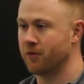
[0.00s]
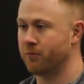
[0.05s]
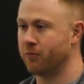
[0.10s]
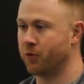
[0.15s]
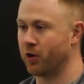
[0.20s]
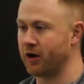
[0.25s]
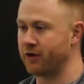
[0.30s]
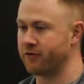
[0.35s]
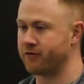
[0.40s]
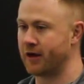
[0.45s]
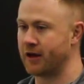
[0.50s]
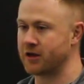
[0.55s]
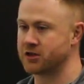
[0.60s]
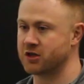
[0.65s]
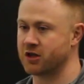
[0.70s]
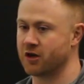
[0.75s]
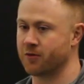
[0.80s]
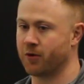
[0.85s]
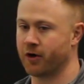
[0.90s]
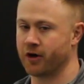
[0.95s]
but
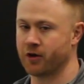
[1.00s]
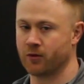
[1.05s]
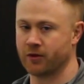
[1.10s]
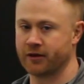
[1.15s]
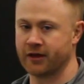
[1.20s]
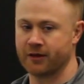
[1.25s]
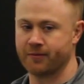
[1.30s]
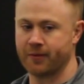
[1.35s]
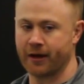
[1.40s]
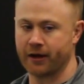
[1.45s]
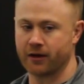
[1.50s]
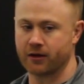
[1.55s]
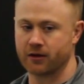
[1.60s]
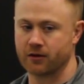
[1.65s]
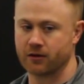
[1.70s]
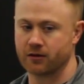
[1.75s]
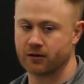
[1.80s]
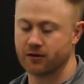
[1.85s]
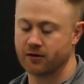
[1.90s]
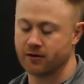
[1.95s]
eventually your body will kick
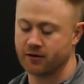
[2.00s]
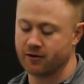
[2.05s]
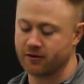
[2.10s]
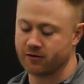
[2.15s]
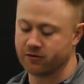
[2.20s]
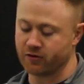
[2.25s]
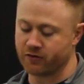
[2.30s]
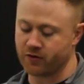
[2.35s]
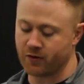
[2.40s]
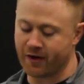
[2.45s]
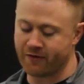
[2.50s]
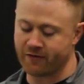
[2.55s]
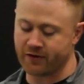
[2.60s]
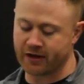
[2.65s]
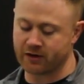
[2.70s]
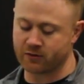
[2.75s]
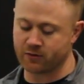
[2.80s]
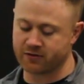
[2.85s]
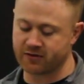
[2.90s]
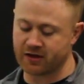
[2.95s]
back. So if you ever
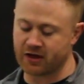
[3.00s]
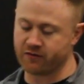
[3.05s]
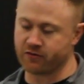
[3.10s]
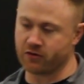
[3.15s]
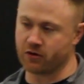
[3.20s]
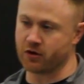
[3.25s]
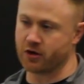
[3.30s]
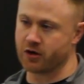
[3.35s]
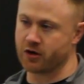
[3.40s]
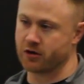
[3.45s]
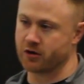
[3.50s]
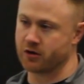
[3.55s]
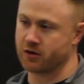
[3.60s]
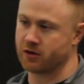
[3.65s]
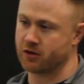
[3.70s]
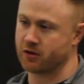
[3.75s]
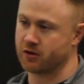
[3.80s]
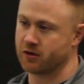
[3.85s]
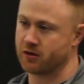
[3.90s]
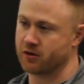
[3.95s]
get to a state of hunger,
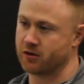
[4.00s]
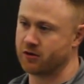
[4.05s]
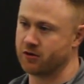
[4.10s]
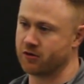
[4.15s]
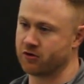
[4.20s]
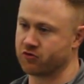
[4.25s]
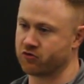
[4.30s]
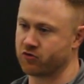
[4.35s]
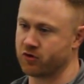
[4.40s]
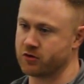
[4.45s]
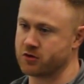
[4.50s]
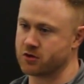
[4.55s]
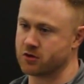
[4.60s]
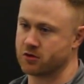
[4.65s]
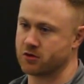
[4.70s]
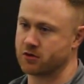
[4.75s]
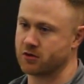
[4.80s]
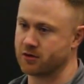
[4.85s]
you're screwed.